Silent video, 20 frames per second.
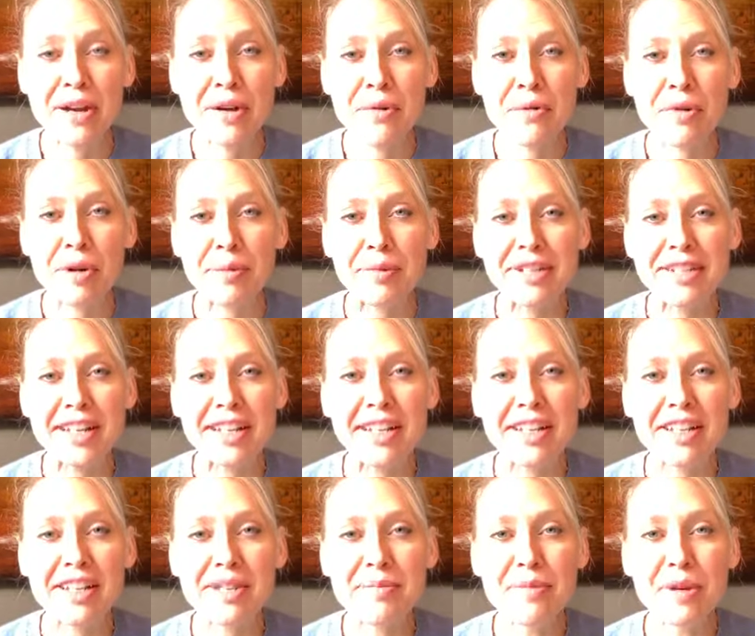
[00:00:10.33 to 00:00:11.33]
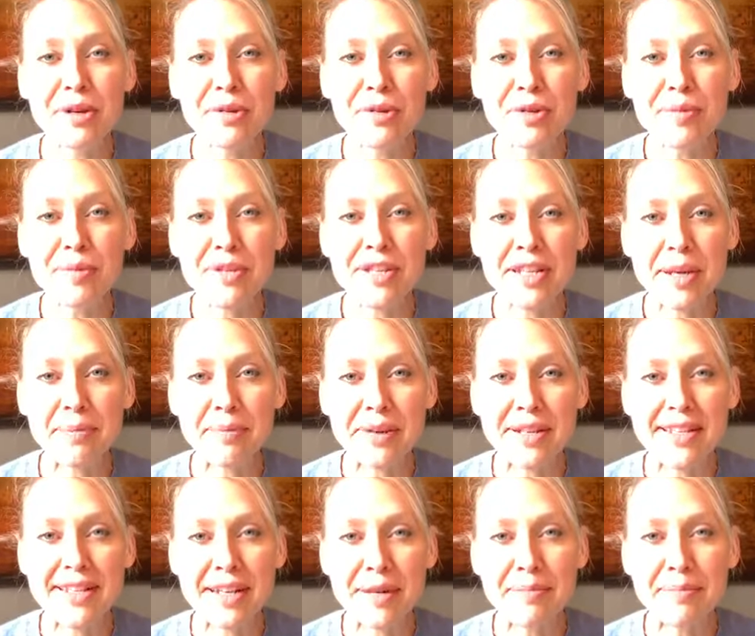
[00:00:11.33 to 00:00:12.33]
where I'll be taking a small group step by
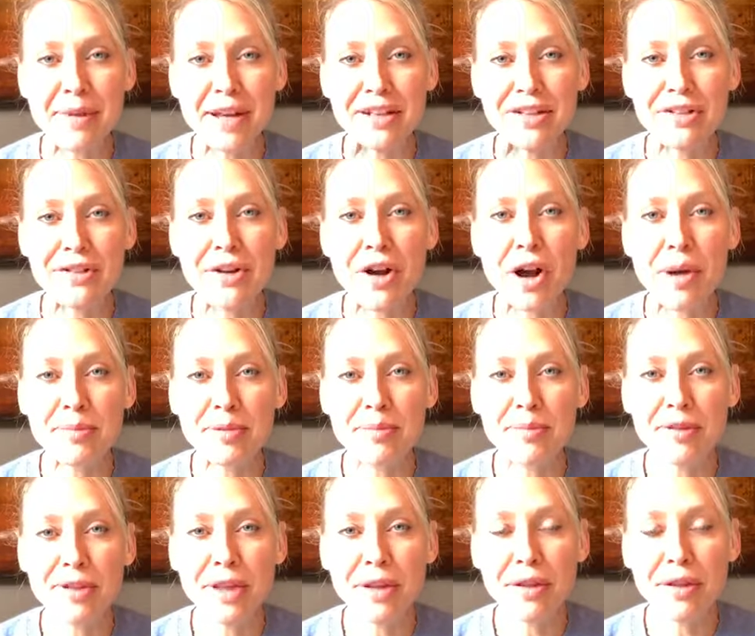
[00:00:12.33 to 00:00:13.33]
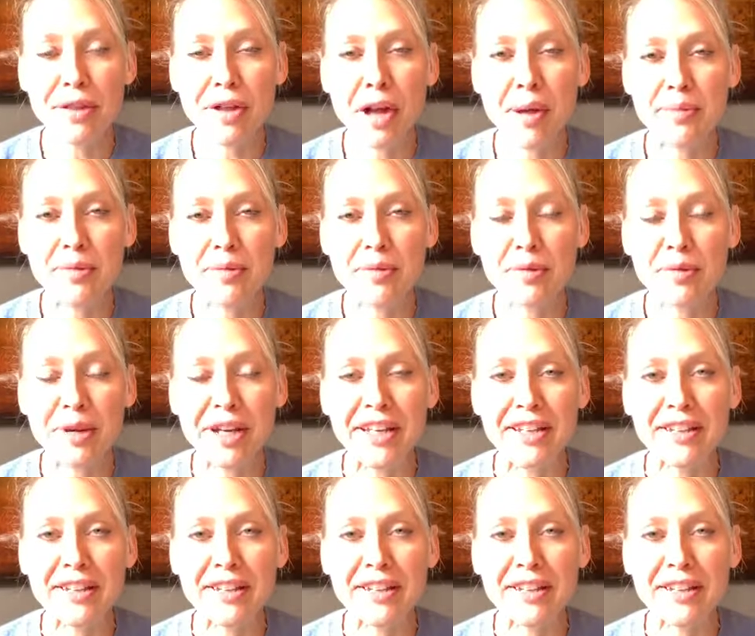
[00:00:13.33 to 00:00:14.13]
step back to optimal health, optimal weight,